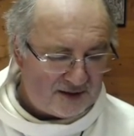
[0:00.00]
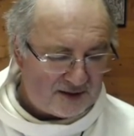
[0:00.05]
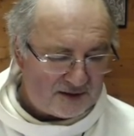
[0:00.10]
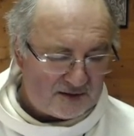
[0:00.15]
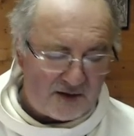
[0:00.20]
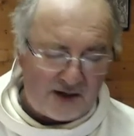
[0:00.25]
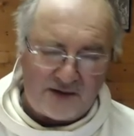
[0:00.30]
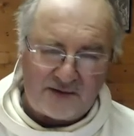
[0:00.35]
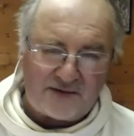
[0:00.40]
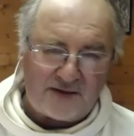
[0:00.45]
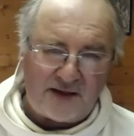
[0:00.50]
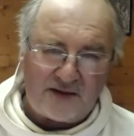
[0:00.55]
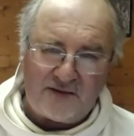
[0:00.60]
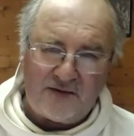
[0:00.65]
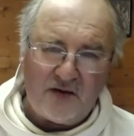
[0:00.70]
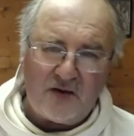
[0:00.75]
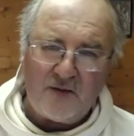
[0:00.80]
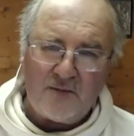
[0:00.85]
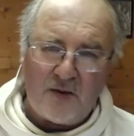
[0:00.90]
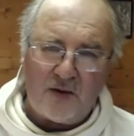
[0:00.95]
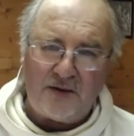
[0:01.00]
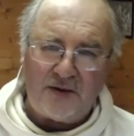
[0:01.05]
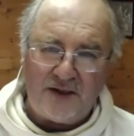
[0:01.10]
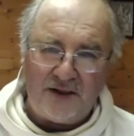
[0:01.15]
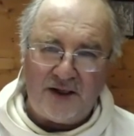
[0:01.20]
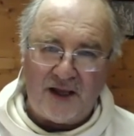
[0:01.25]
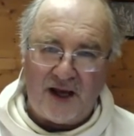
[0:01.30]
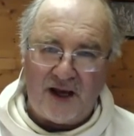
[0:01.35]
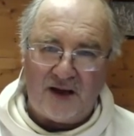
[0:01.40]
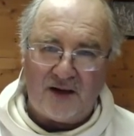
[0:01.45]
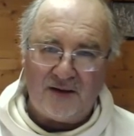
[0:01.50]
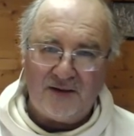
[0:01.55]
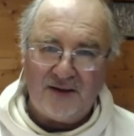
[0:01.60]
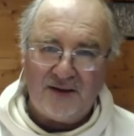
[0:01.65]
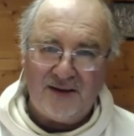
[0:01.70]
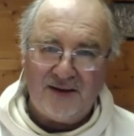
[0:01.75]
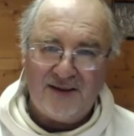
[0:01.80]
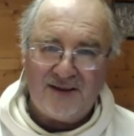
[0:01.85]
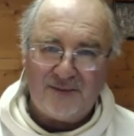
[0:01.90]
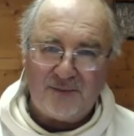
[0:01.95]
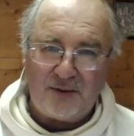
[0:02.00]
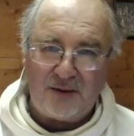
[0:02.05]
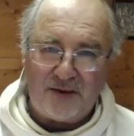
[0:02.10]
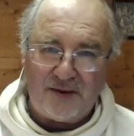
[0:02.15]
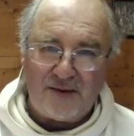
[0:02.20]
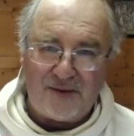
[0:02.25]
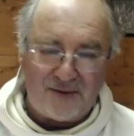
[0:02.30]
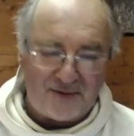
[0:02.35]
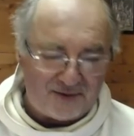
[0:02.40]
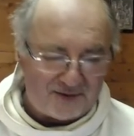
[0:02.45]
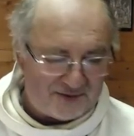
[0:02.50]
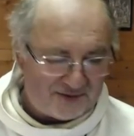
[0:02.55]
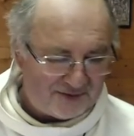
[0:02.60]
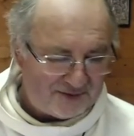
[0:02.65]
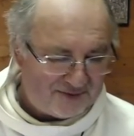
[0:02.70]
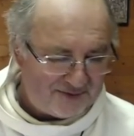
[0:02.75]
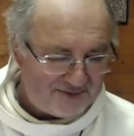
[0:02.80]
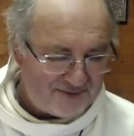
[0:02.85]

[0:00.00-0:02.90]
Christ has no body now but yours